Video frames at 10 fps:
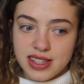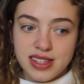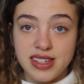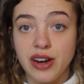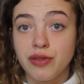
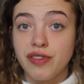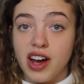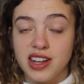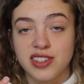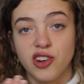instead of
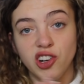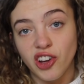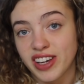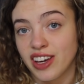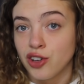first
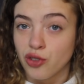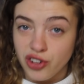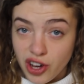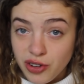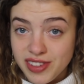looking at your
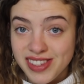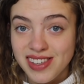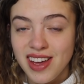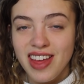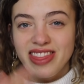
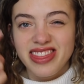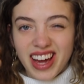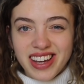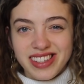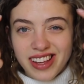notes,
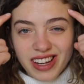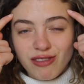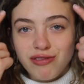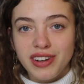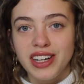that is like
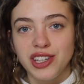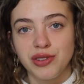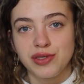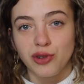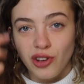really
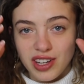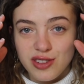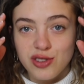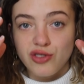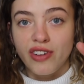useful. You're like
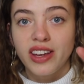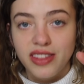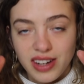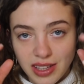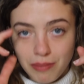
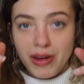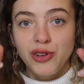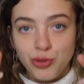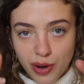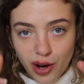strengthening the
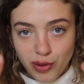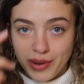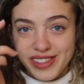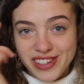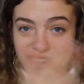mental
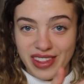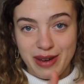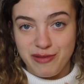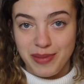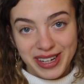pathways to
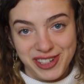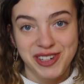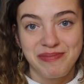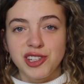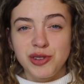that
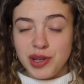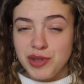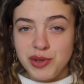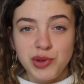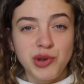information. So
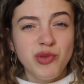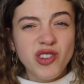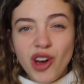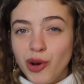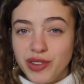sometimes when you
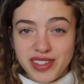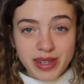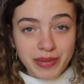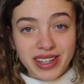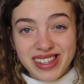know that
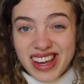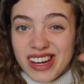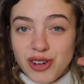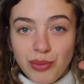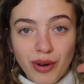something is
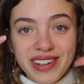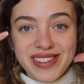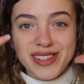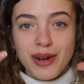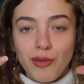in your brain
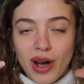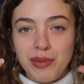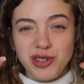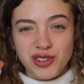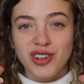somewhere
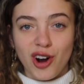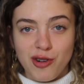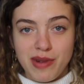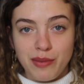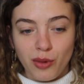but you just can't
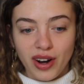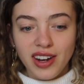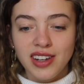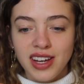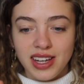remember
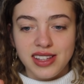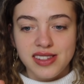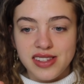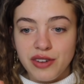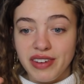it,
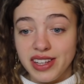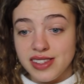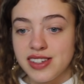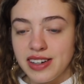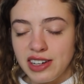instead of
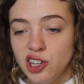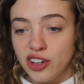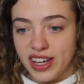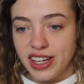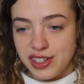instantly
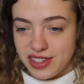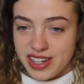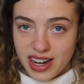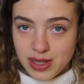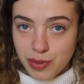looking into the
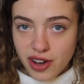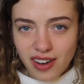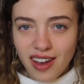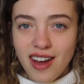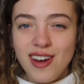textbook,